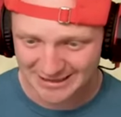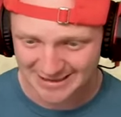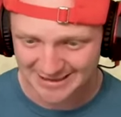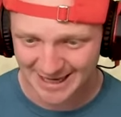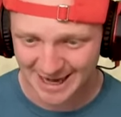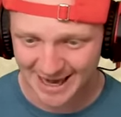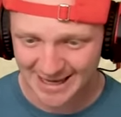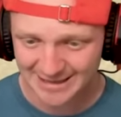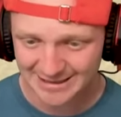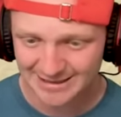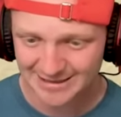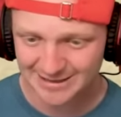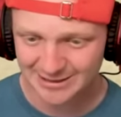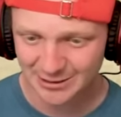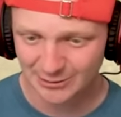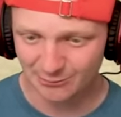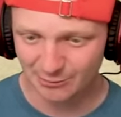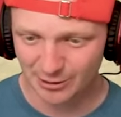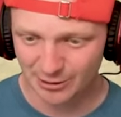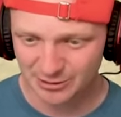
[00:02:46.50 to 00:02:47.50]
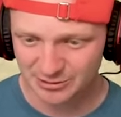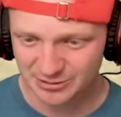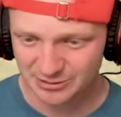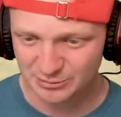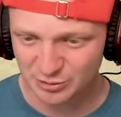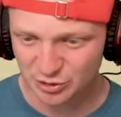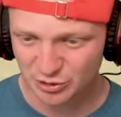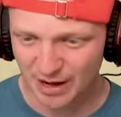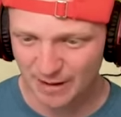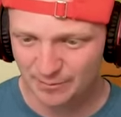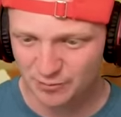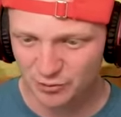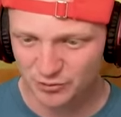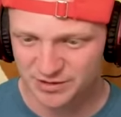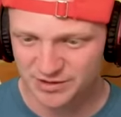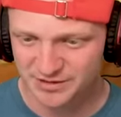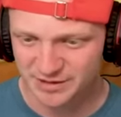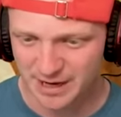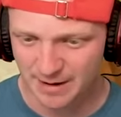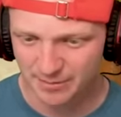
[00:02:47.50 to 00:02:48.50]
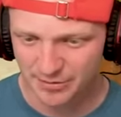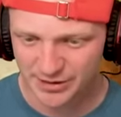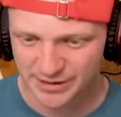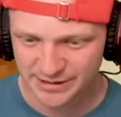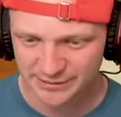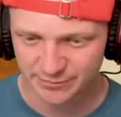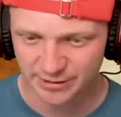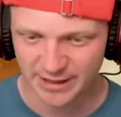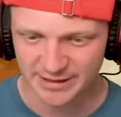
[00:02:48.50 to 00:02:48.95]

set. So we're gonna do some trapdoors on top of this.